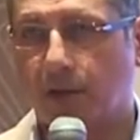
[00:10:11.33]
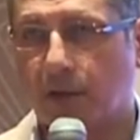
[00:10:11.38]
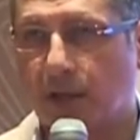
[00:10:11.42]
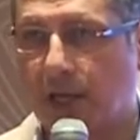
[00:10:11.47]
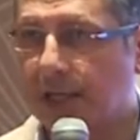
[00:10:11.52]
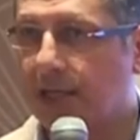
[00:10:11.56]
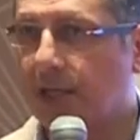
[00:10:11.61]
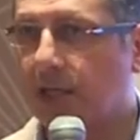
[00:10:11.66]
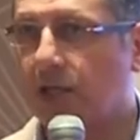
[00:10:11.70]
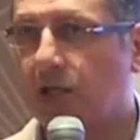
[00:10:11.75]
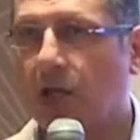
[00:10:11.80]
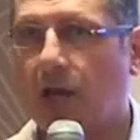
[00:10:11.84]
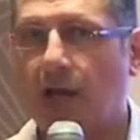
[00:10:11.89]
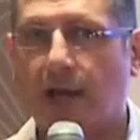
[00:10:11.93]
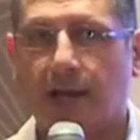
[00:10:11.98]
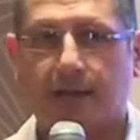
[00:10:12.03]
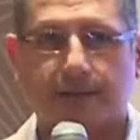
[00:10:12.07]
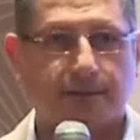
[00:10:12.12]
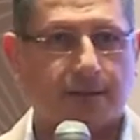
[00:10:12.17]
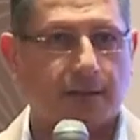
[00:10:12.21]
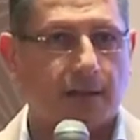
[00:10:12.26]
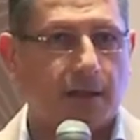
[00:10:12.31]
Click and
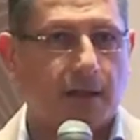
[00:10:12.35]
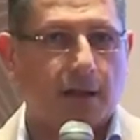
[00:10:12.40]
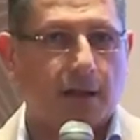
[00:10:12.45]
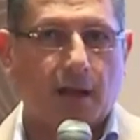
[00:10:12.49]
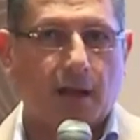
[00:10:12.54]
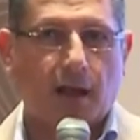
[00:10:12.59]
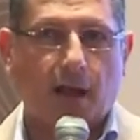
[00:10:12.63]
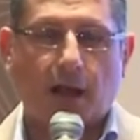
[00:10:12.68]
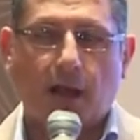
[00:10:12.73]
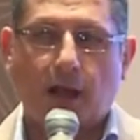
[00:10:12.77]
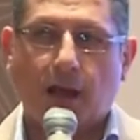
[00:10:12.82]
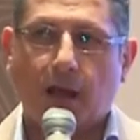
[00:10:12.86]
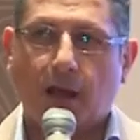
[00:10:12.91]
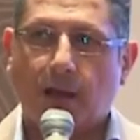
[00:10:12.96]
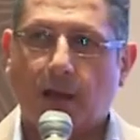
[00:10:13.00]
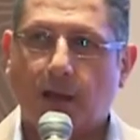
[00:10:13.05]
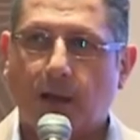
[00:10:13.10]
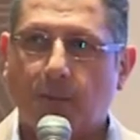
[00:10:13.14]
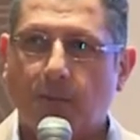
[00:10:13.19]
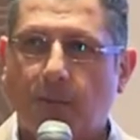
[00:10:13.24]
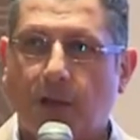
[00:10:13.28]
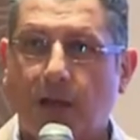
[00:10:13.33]
collect
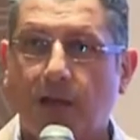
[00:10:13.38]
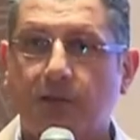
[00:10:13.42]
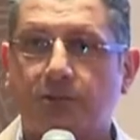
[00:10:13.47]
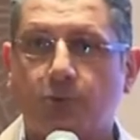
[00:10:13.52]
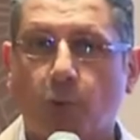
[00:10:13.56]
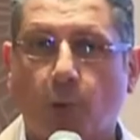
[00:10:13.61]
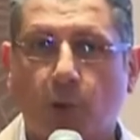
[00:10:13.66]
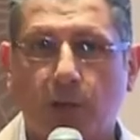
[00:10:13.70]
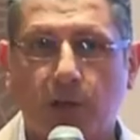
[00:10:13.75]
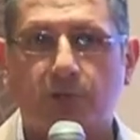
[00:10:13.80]
um, is,